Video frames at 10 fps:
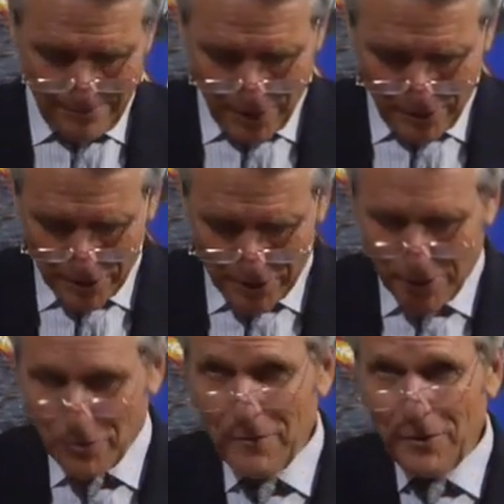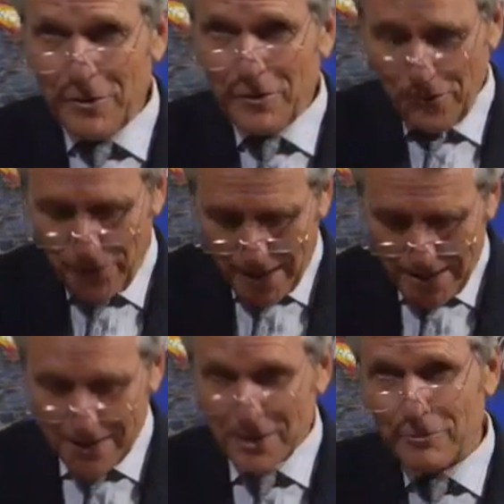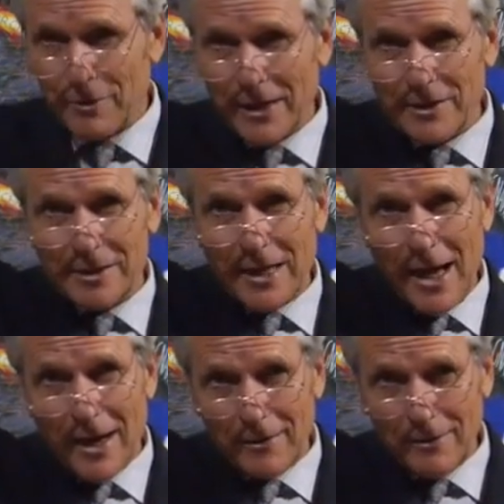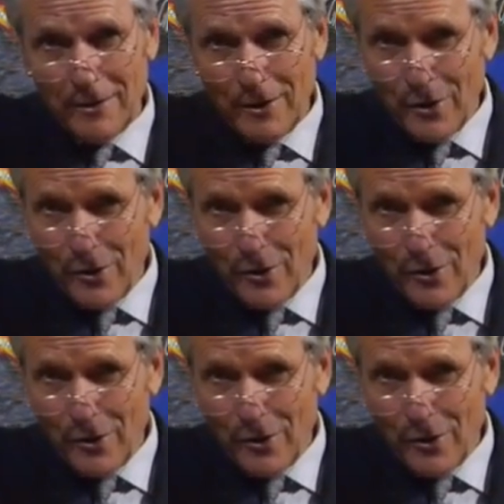Because the river Euphrates runs down